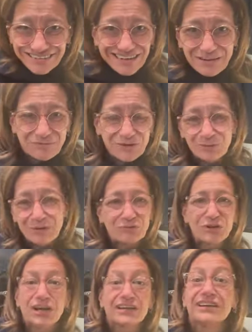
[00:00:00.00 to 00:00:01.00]
If
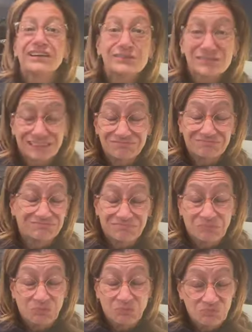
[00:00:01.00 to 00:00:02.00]
you're not going to use it,
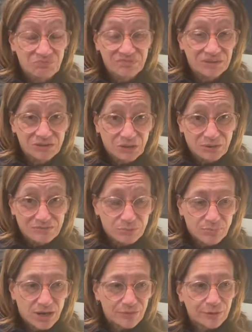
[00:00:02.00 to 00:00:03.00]
don't
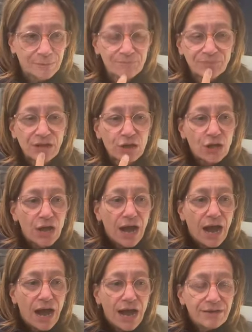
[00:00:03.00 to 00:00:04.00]
even bother.
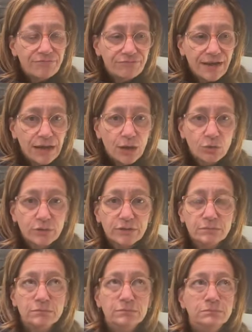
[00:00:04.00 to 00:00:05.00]
I
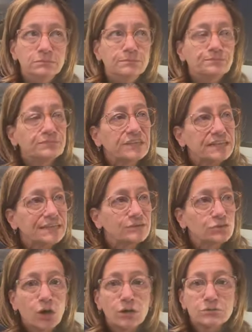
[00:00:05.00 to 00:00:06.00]
found
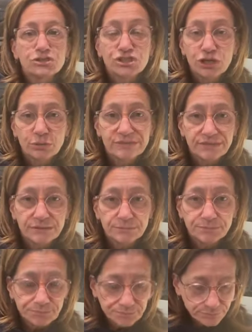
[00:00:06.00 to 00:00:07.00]
it's called
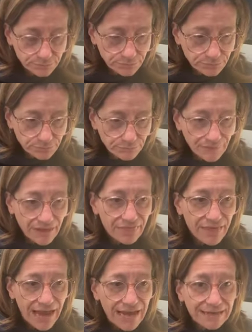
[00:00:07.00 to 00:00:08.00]
Chosen.
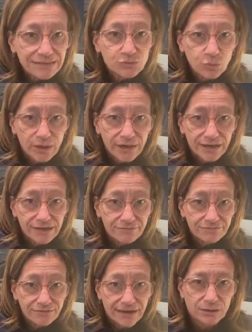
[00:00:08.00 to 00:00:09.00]
That is what I
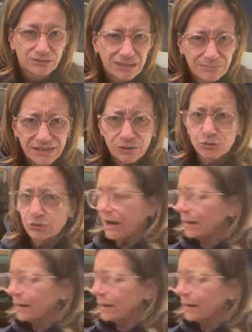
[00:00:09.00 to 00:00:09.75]
have found. Let me